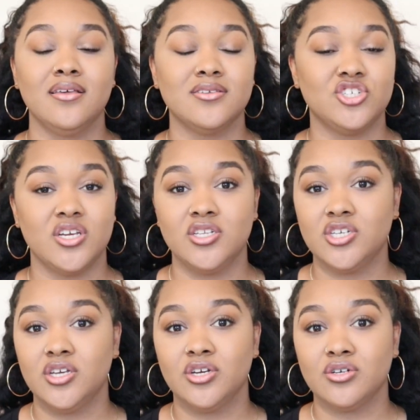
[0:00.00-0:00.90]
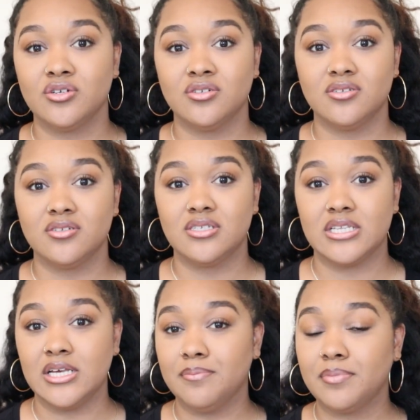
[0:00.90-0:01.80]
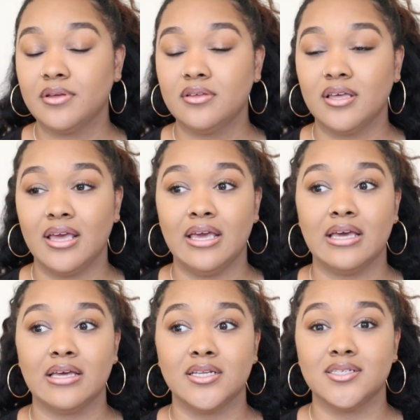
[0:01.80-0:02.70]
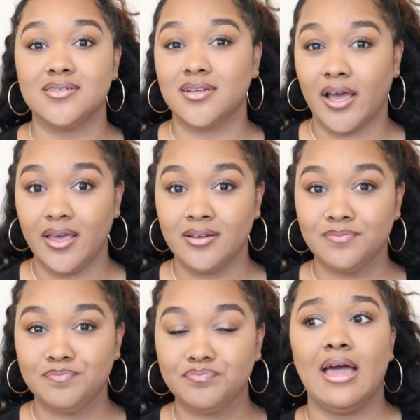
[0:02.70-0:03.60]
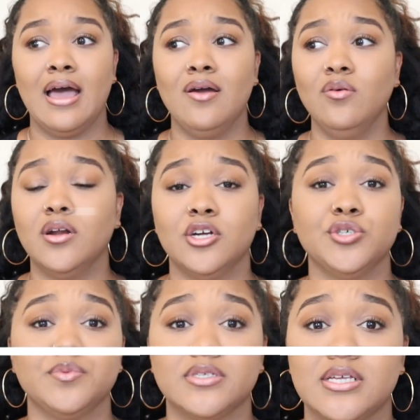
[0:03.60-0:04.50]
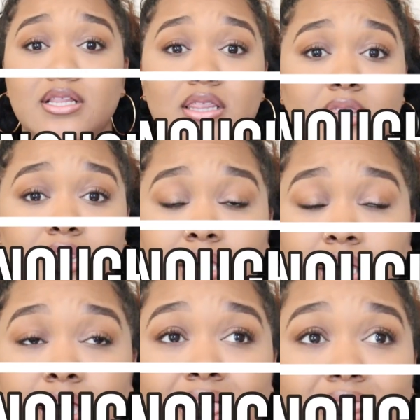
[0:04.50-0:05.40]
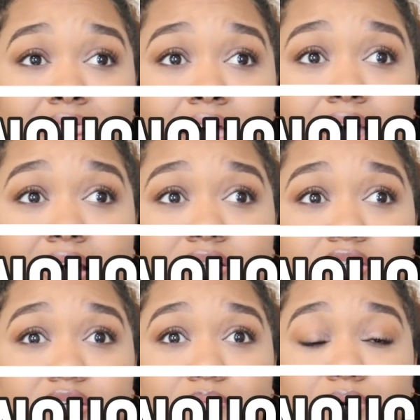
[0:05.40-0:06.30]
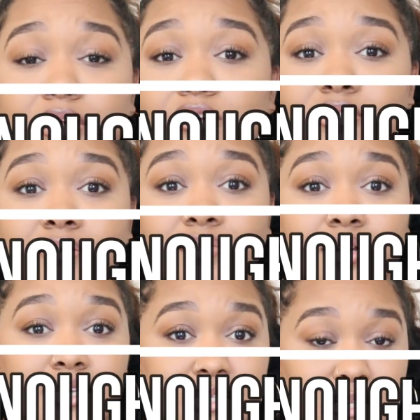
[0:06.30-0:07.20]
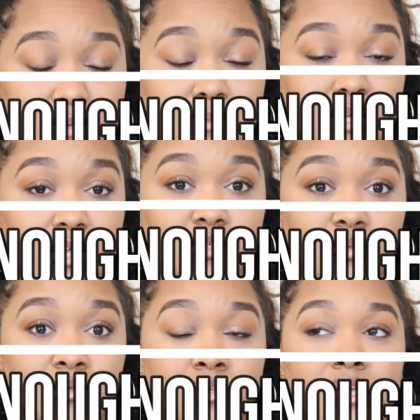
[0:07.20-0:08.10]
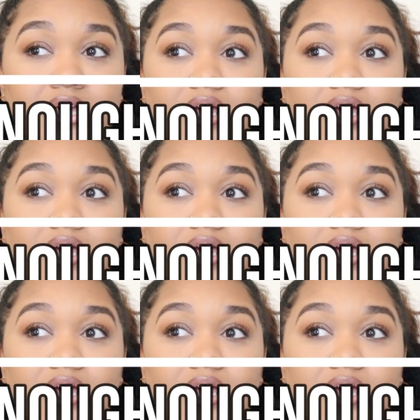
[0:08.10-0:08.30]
is changing your sleep and diet. I 100% think that putting yourself on a sleep schedule